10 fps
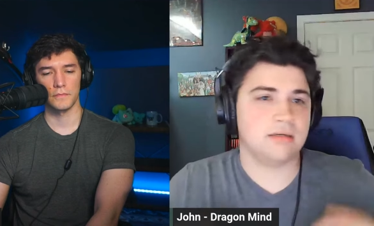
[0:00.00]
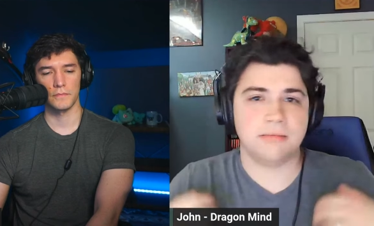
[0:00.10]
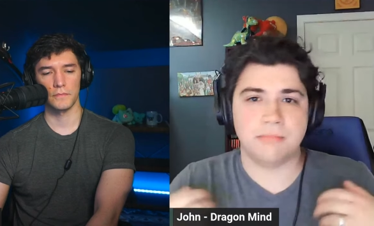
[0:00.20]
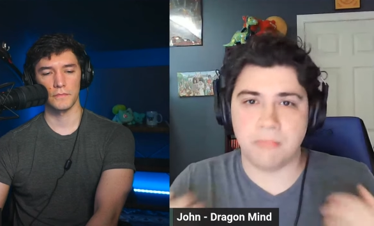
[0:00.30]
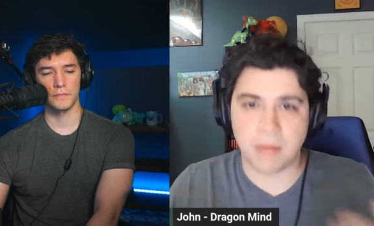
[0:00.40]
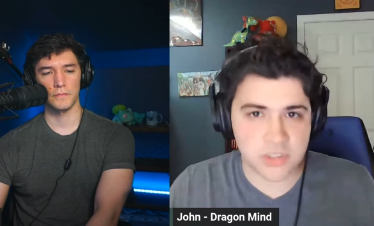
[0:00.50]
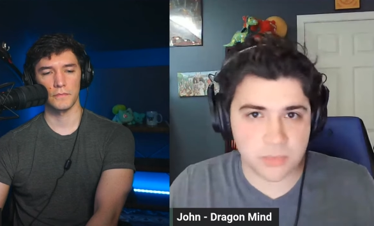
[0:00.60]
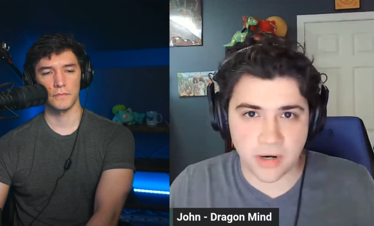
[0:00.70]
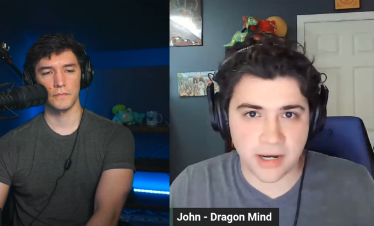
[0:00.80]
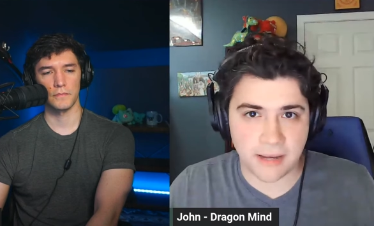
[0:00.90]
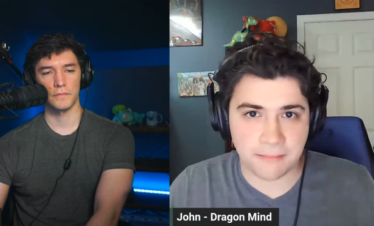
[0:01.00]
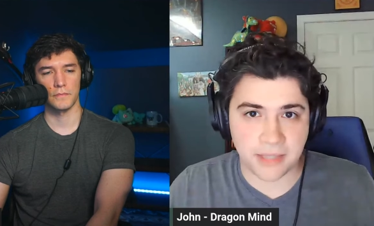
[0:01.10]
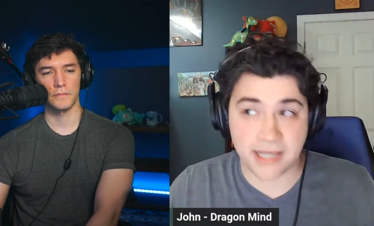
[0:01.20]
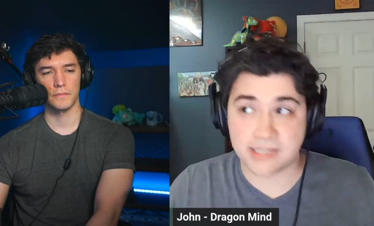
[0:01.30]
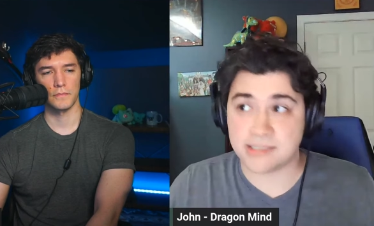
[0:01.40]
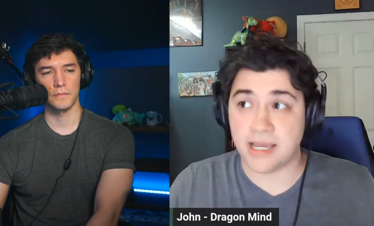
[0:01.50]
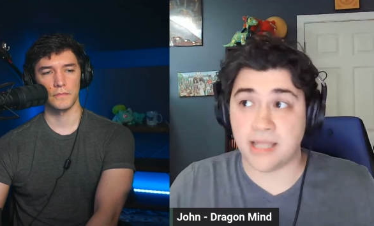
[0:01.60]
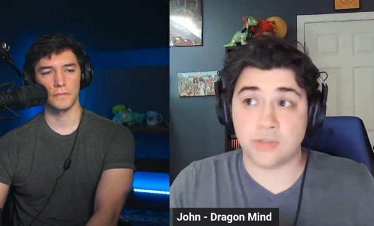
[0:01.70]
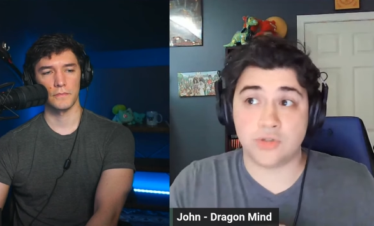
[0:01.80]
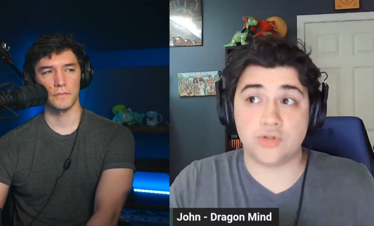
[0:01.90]
Speaker 1: much more complex and
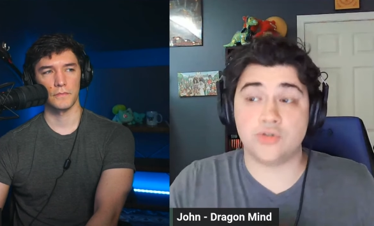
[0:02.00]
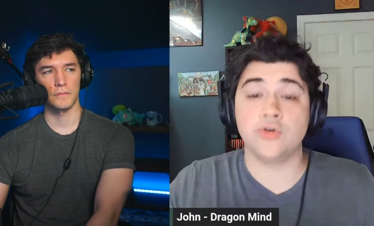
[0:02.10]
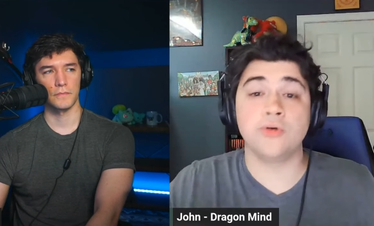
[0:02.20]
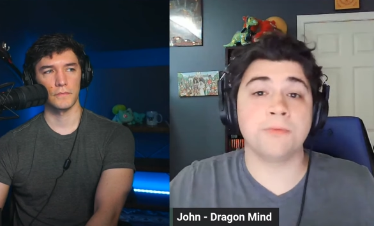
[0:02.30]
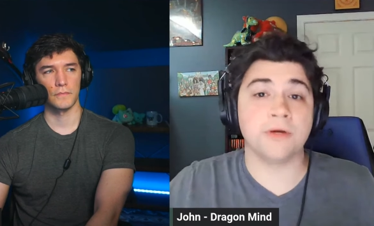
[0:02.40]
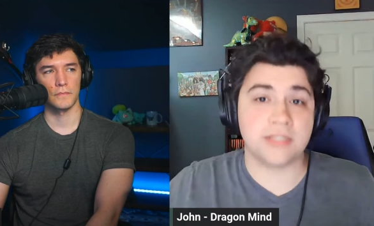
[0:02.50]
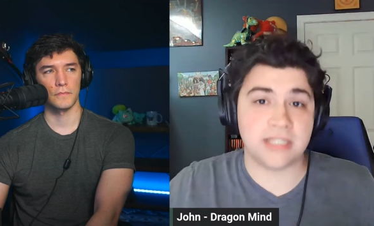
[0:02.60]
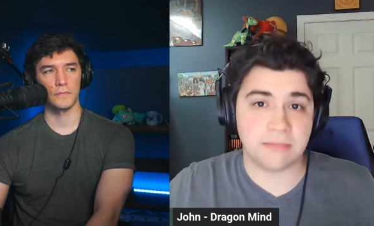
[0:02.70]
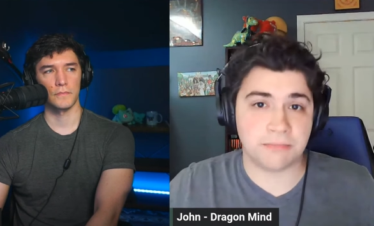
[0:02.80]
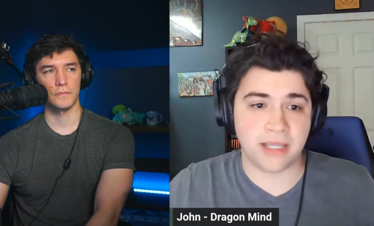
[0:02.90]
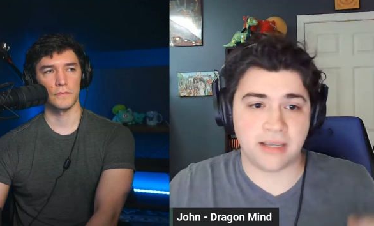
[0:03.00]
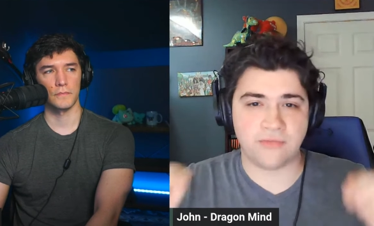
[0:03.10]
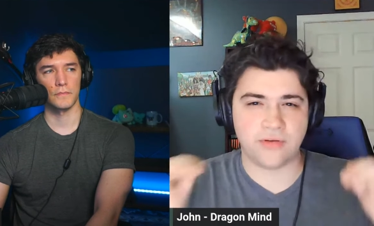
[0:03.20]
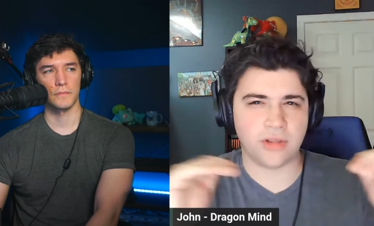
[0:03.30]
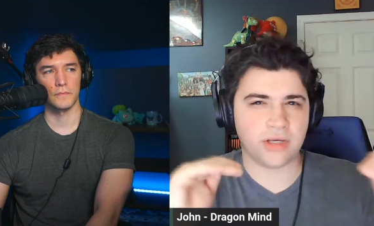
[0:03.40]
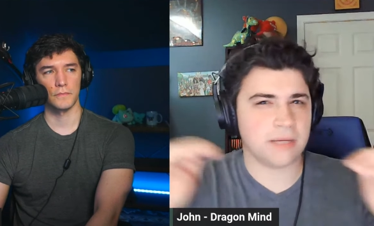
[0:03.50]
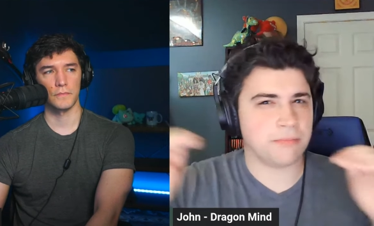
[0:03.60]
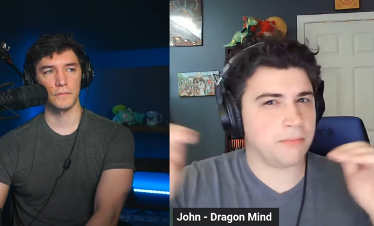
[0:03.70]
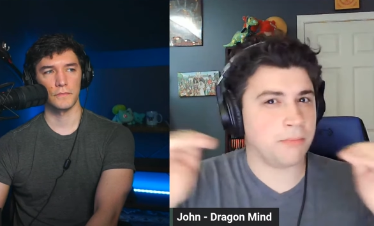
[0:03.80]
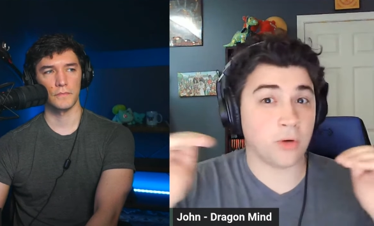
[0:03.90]
super deep. Like if you're looking
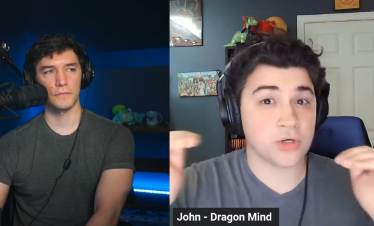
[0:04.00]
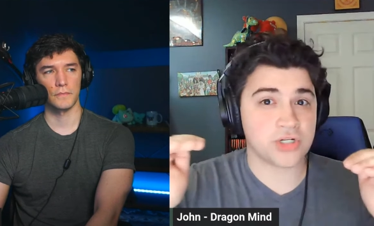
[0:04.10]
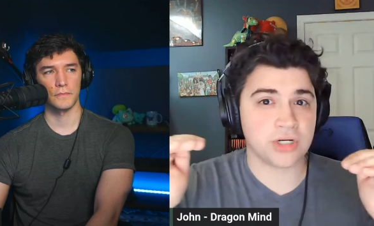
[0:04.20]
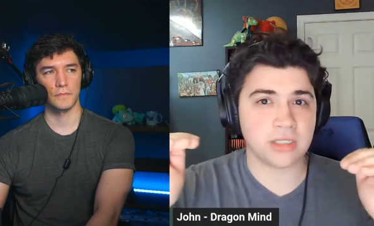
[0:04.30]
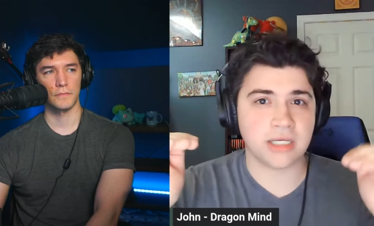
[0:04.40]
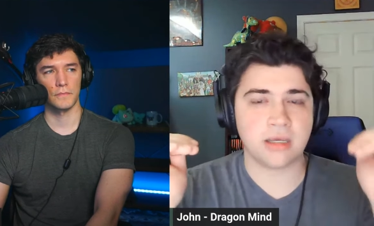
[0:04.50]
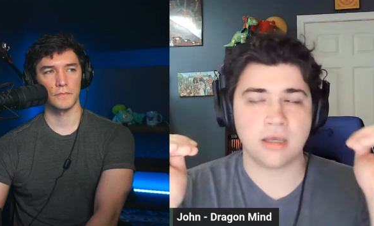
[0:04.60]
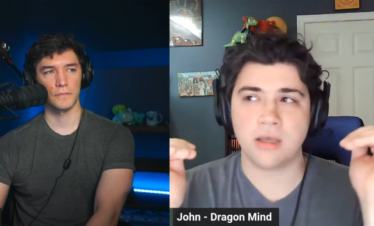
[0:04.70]
proportionally,